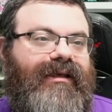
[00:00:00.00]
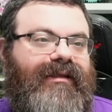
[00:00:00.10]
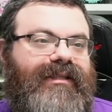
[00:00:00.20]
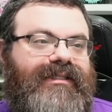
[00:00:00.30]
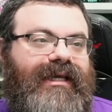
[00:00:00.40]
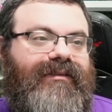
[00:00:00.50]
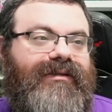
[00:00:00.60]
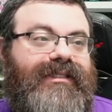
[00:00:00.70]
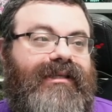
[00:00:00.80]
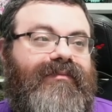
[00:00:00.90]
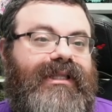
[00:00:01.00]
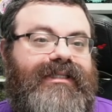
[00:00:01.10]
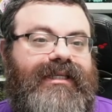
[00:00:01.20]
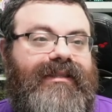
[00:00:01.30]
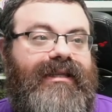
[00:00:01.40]
This 9 looks in,
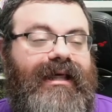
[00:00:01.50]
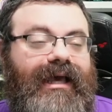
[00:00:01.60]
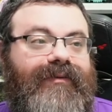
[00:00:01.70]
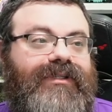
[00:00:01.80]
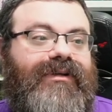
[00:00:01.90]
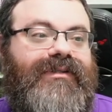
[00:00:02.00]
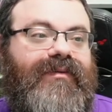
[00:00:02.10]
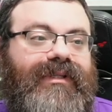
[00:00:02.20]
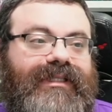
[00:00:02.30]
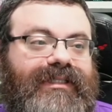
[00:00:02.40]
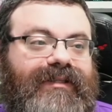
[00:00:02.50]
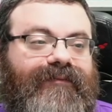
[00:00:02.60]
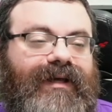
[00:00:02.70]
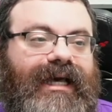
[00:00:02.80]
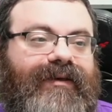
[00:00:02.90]
placing the 9, which also places the
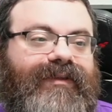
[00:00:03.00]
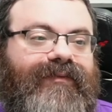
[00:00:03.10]
5,